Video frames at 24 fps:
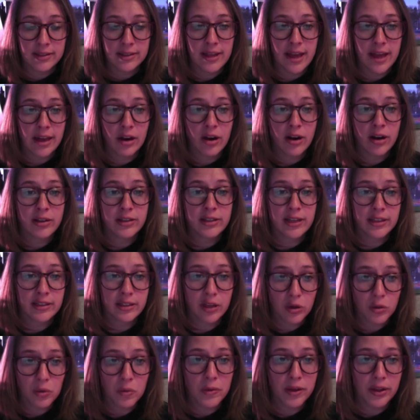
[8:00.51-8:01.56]
that our
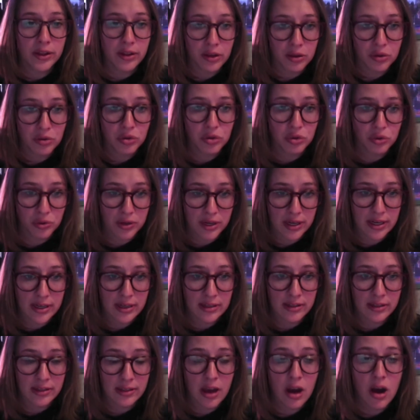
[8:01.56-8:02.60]
desert willow
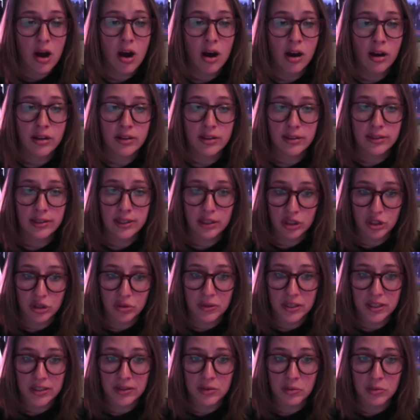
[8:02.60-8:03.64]
trees are
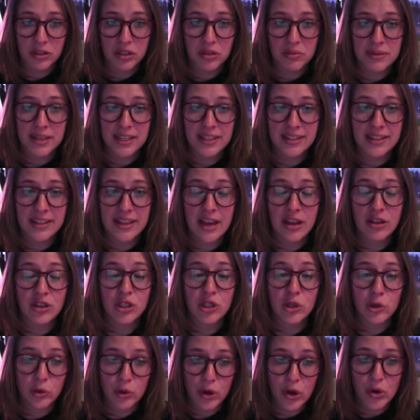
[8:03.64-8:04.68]
deciduous, which means they
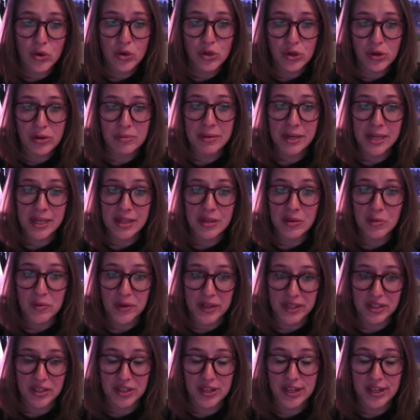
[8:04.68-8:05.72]
do go dormant in the
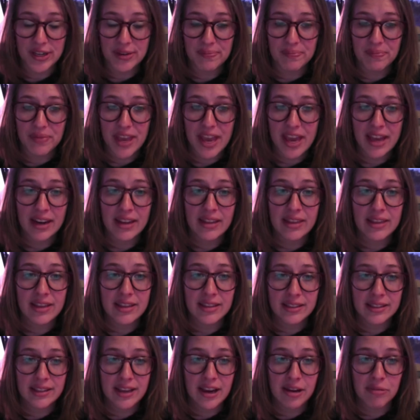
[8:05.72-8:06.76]
winter, and at
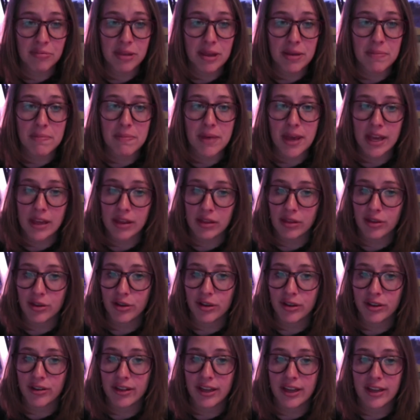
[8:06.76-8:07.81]
this time they may
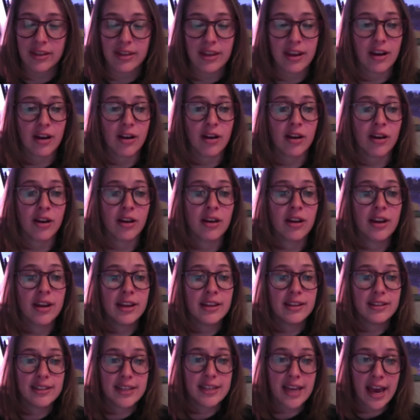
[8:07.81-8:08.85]
look like they're
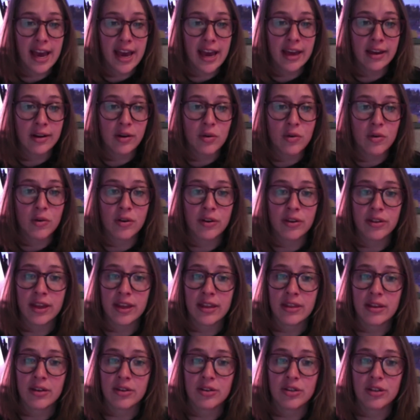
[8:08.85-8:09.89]
dead or that
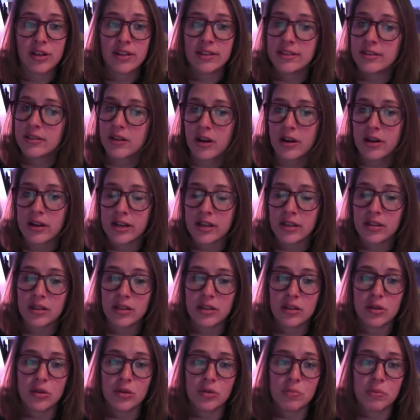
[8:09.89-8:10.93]
they're just starting
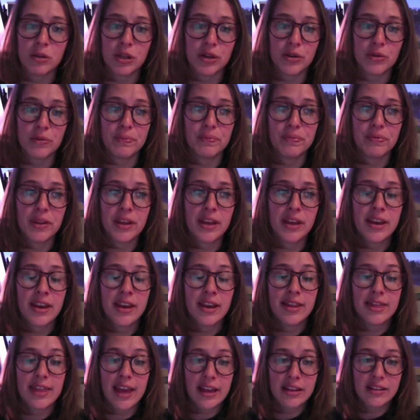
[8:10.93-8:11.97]
to bloom.
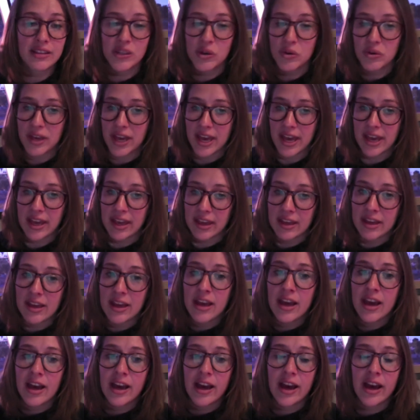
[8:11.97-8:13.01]
That's okay.
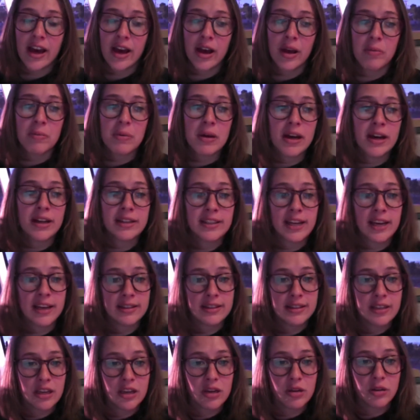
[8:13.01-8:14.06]
A test
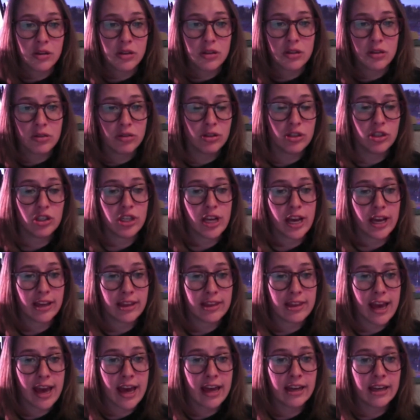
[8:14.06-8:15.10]
that you can do to check
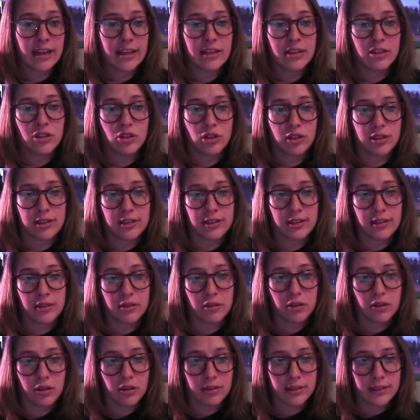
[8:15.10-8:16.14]
that is just
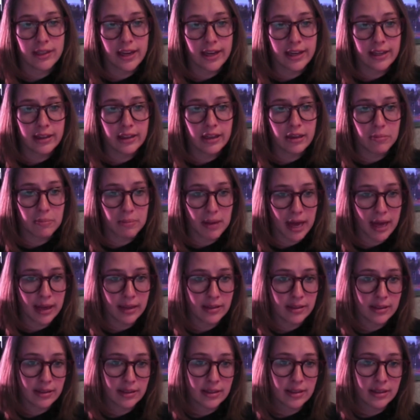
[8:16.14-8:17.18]
slightly
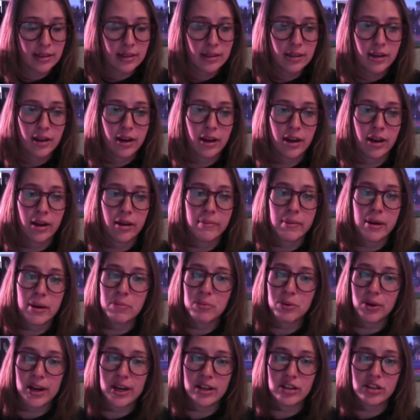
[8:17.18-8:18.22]
bend a
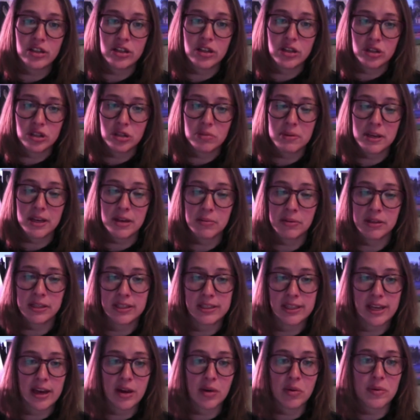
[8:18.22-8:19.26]
branch and you should be able to
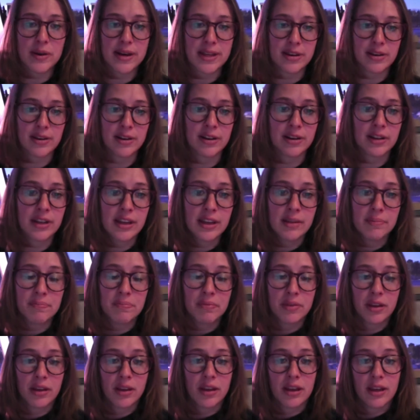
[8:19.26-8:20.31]
tell whether
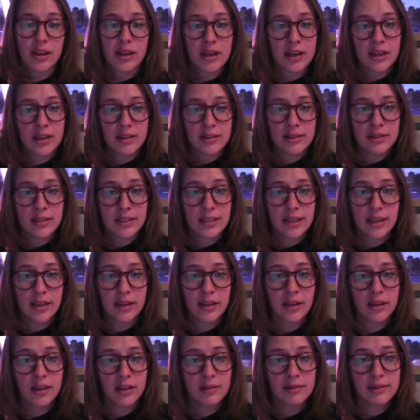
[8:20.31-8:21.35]
it is
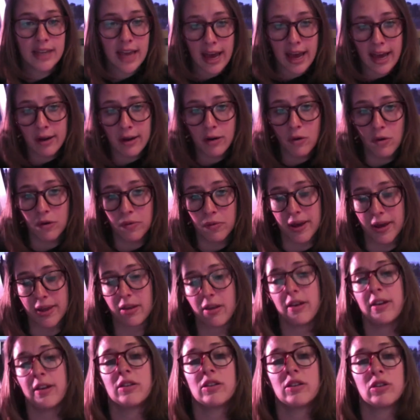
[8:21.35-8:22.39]
dead or
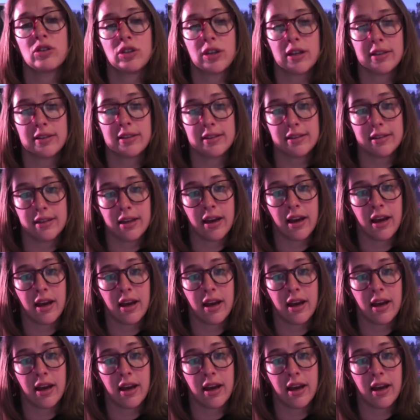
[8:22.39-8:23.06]
whether it's just